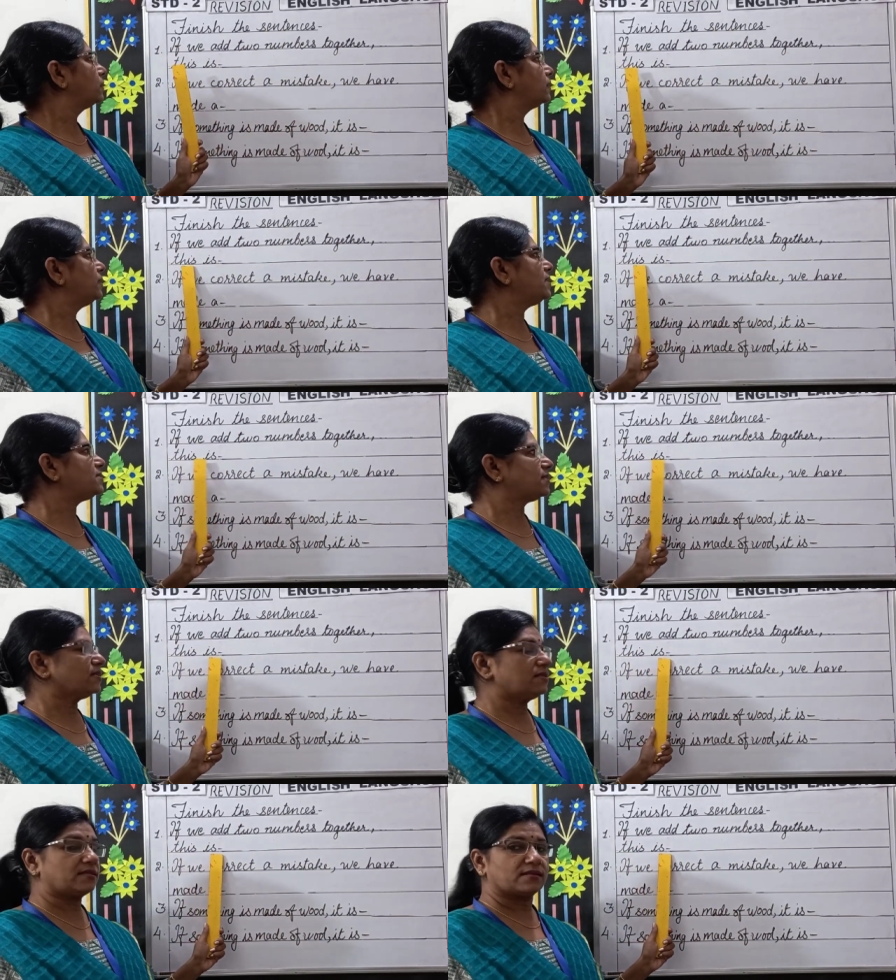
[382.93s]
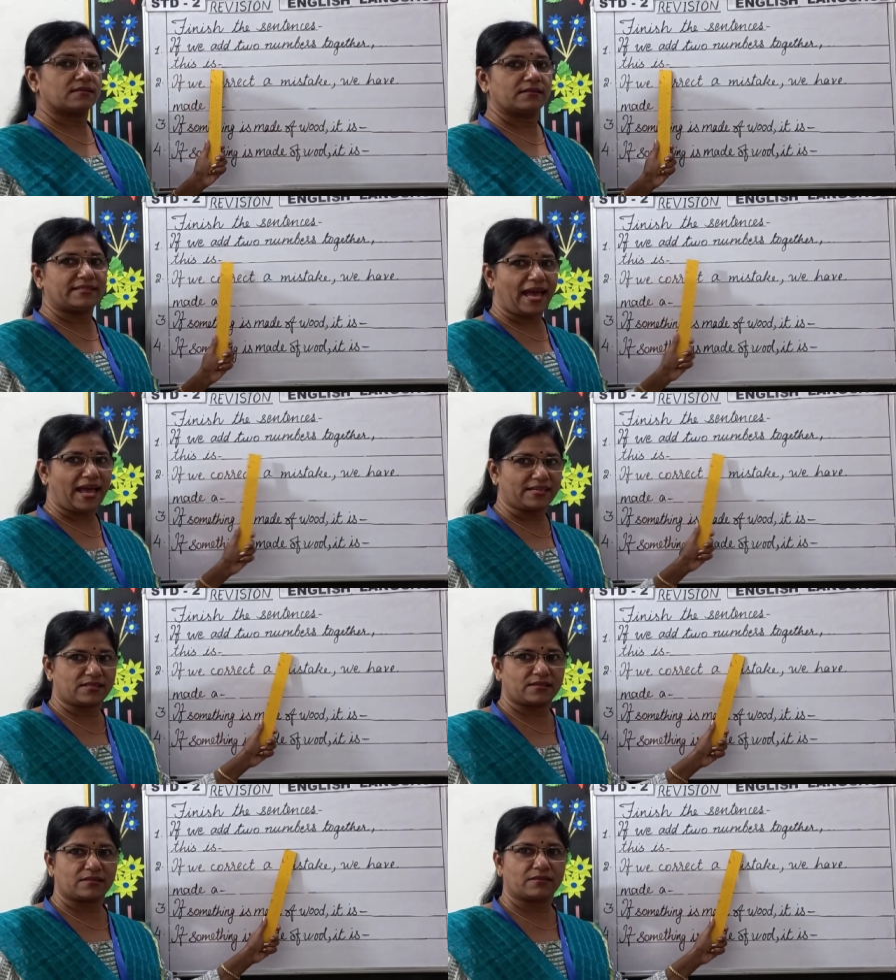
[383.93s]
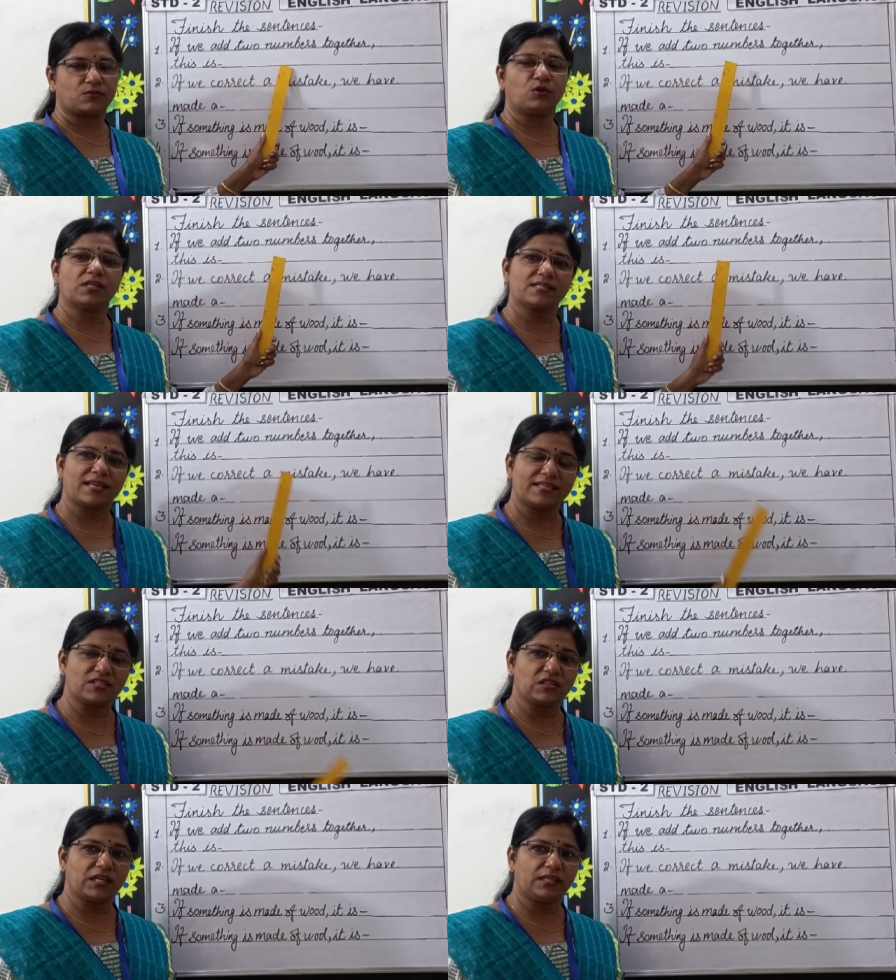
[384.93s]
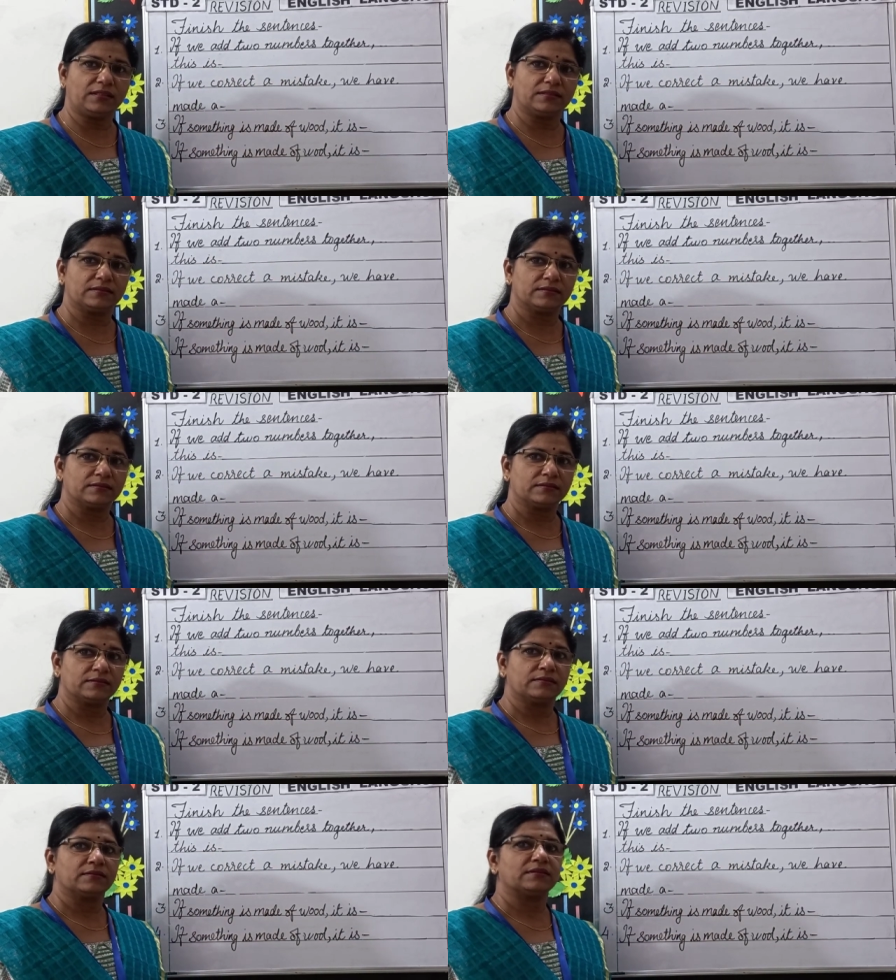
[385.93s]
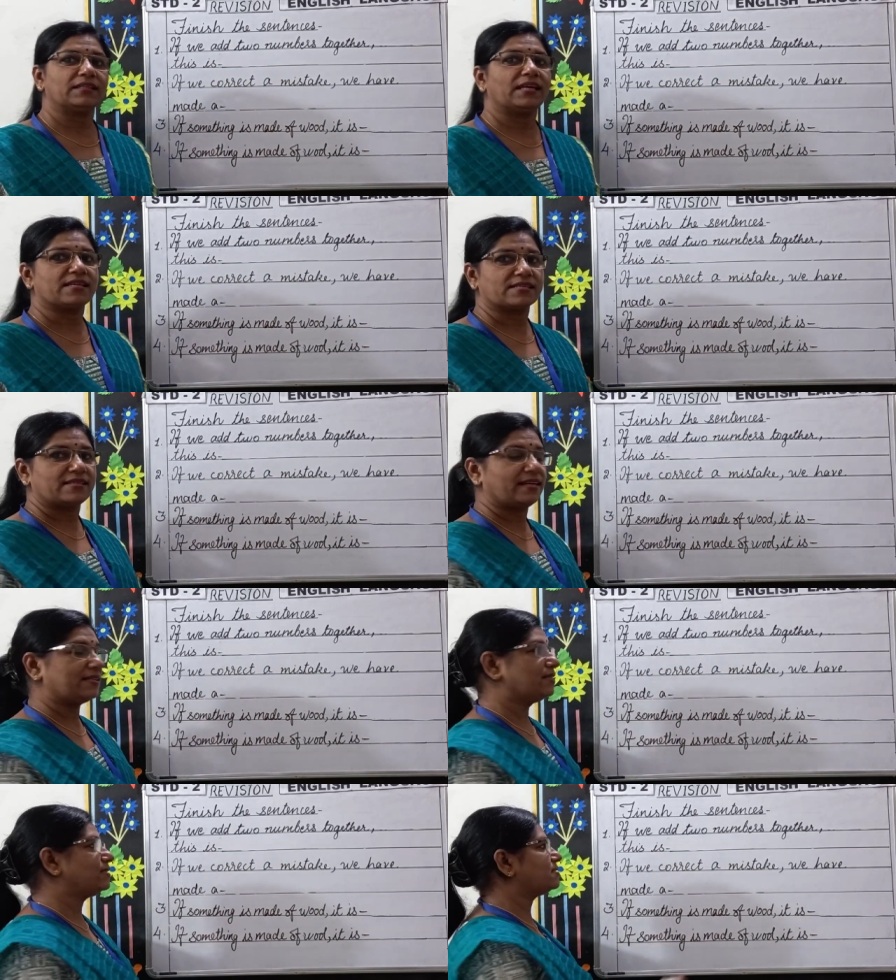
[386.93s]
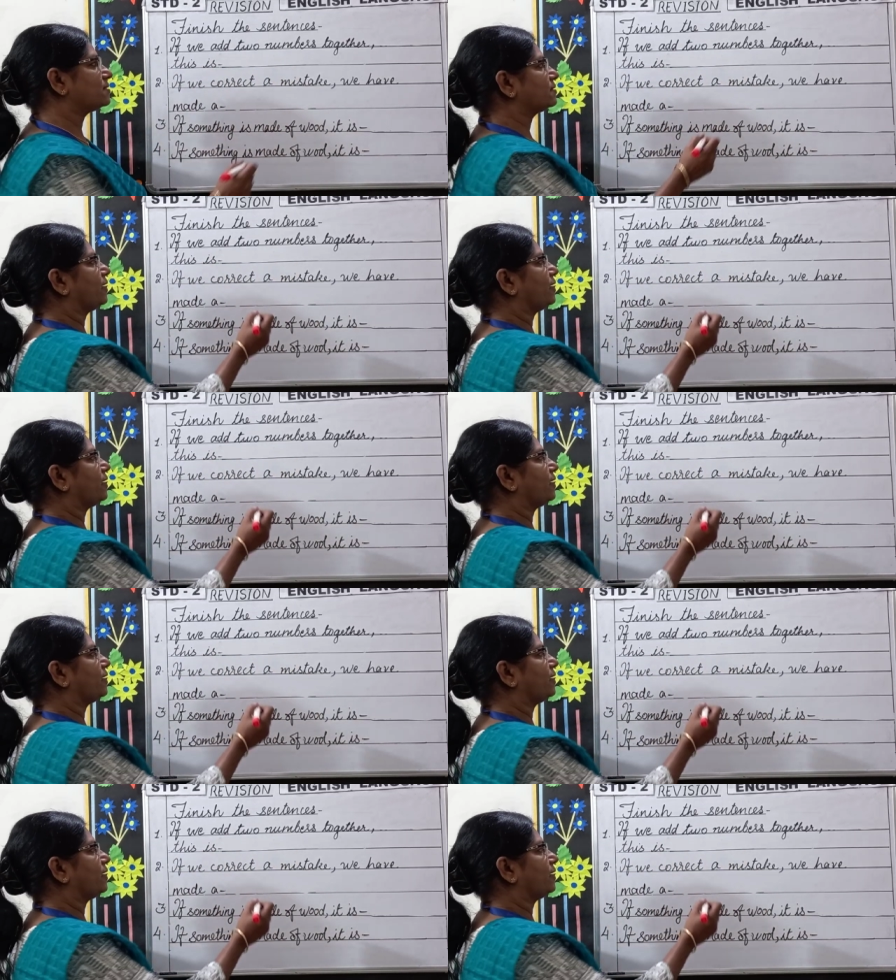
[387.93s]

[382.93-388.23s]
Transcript: this is dash. What is that children? Yes, that is